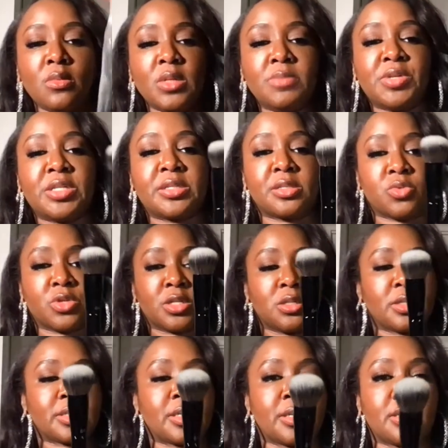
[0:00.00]
But this is what it
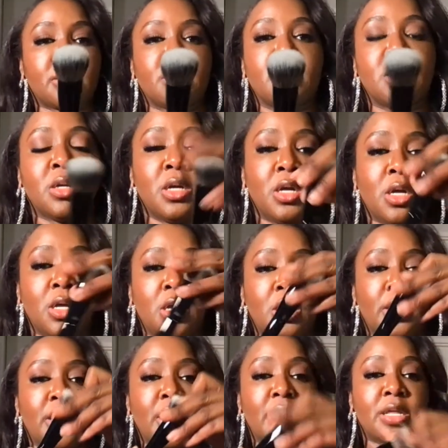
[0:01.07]
looks like,
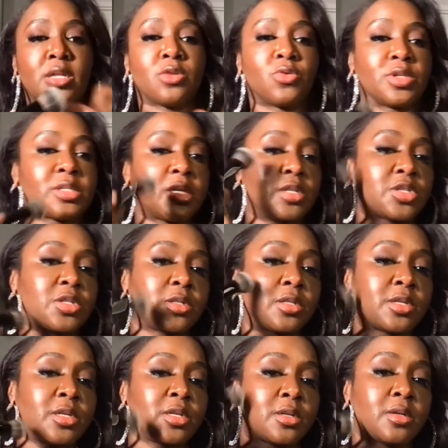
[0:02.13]
and then you
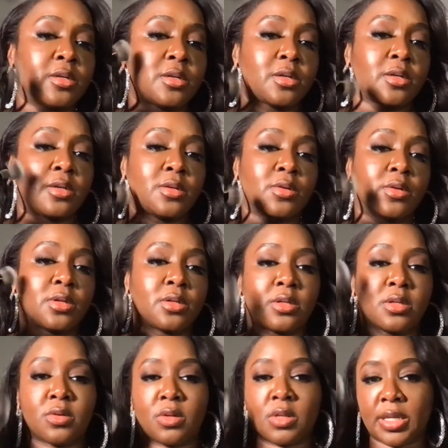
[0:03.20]
essentially you can
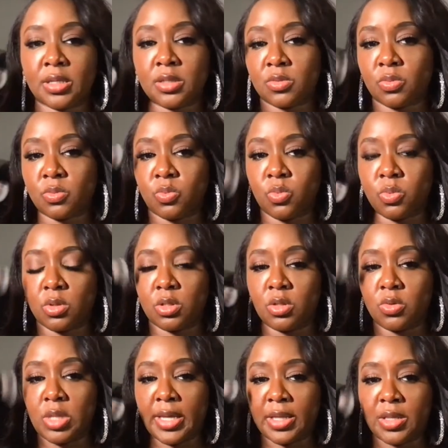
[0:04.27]
you know like do
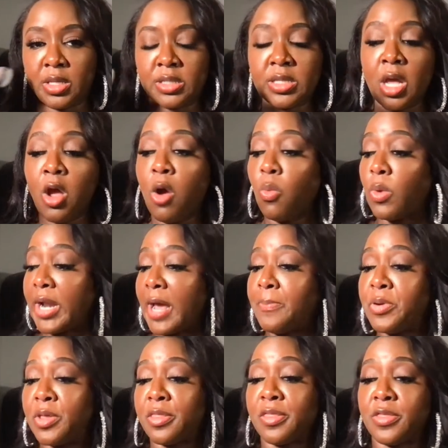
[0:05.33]
like this. When I
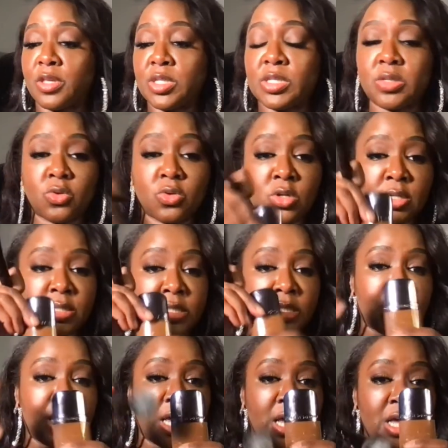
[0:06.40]
put this on
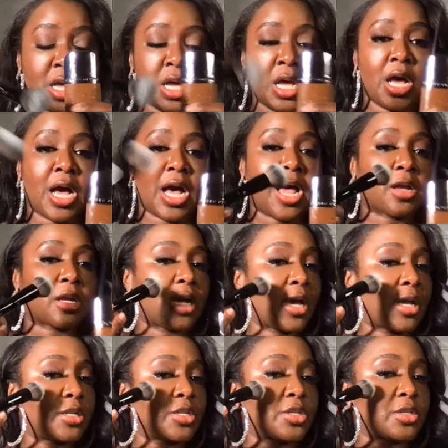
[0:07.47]
today, I kind
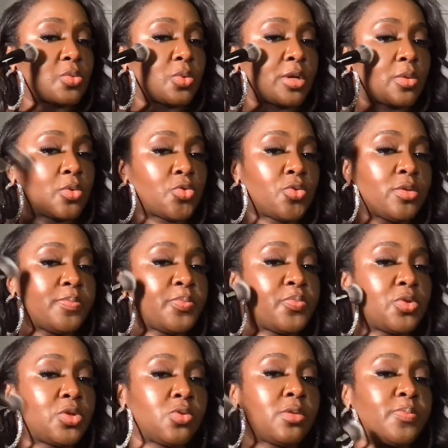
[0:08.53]
of just went zoop
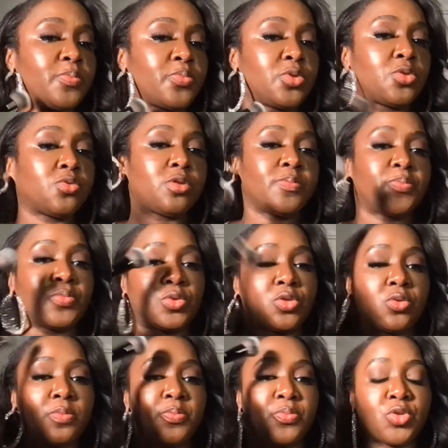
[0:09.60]
zoop zoop
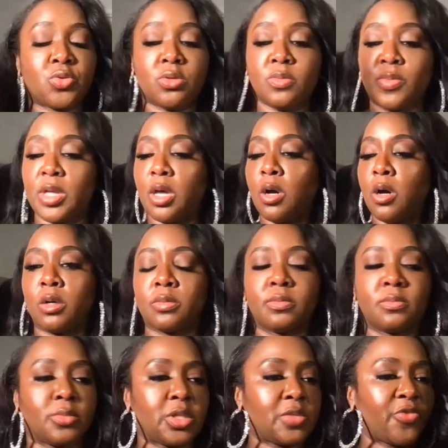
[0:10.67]
zoop zoop. Oh,
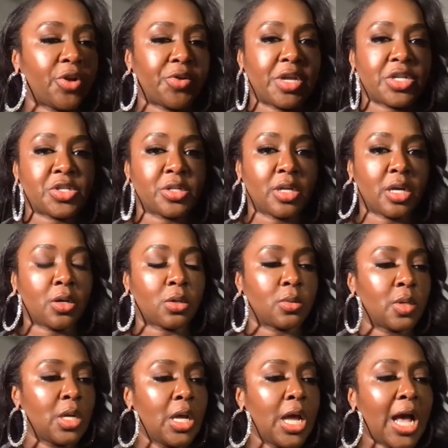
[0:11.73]
this foundation. Oh
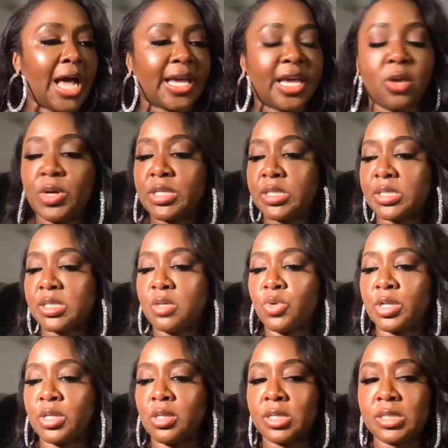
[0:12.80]
I can't wait to see what
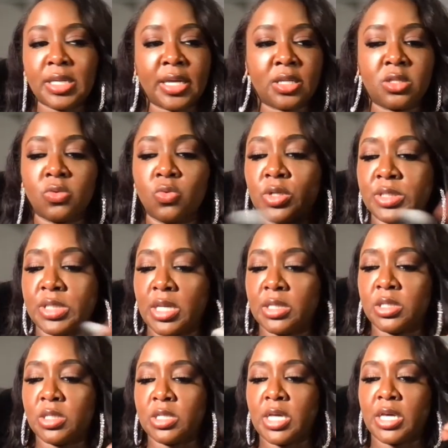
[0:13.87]
it looks like towards the end
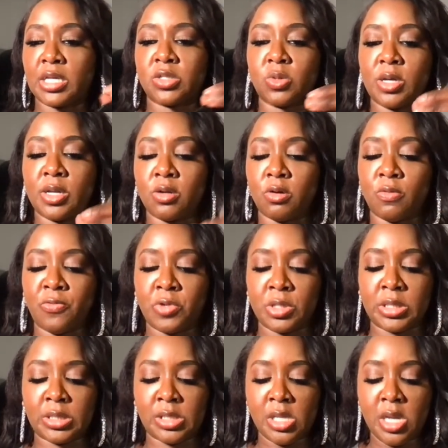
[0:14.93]
of the day, so I know if
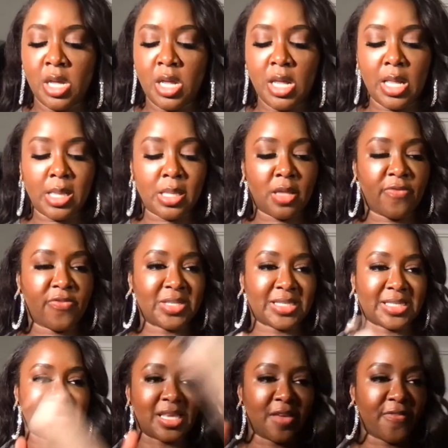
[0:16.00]
it's if it's
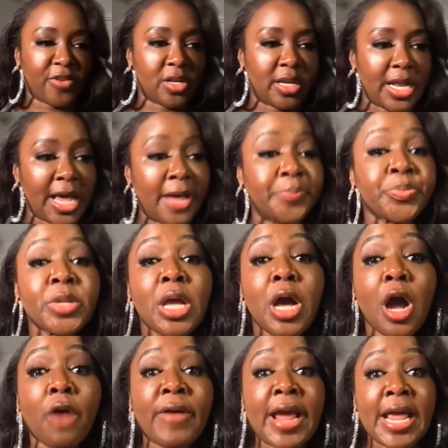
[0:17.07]
given or not.
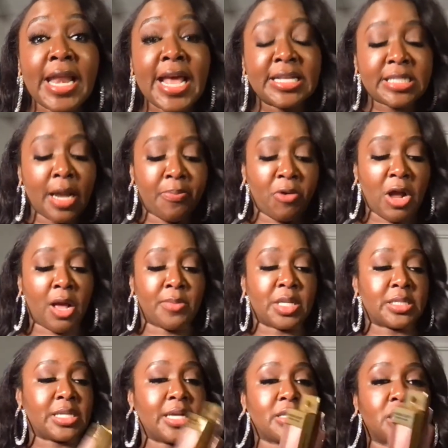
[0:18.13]
All right, and as I
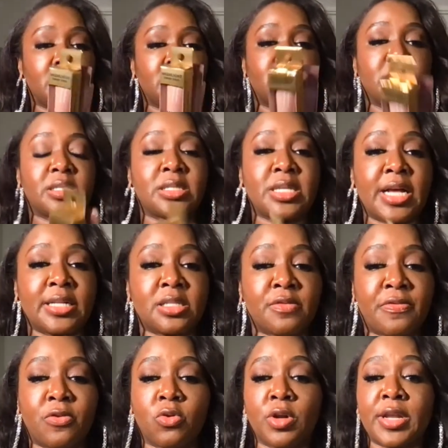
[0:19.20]
promised, I, this this is not Sephora.